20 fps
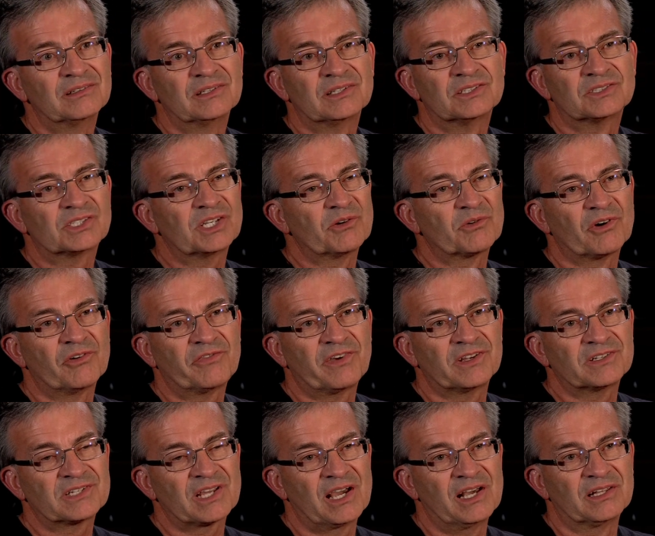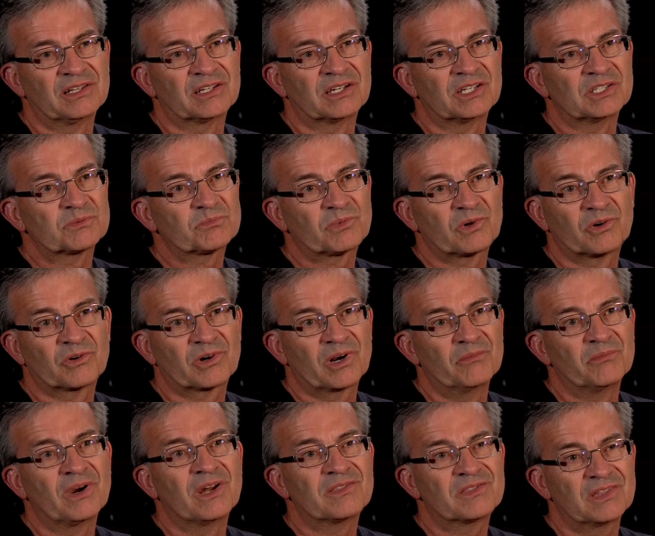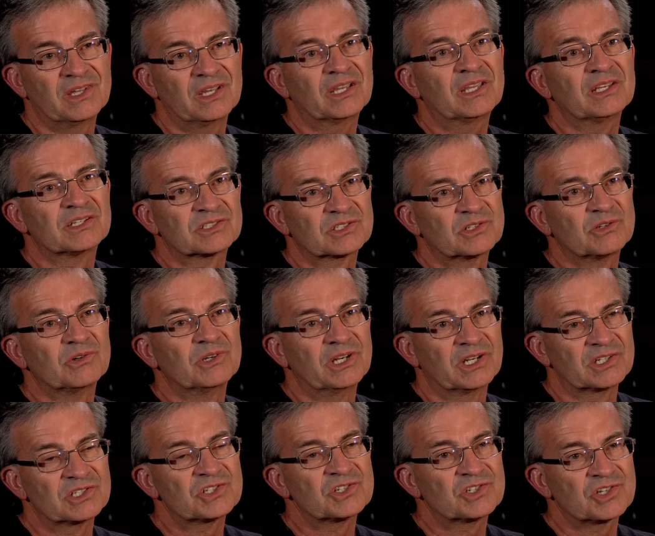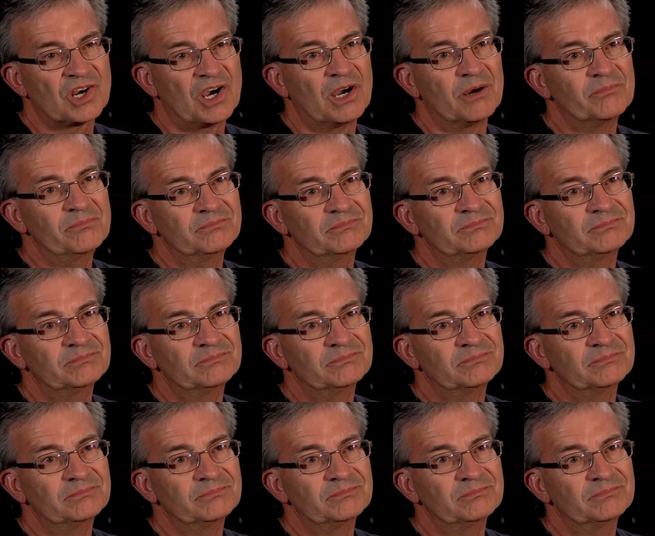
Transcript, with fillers: The Zero Fatalities program, I think, is doing its job.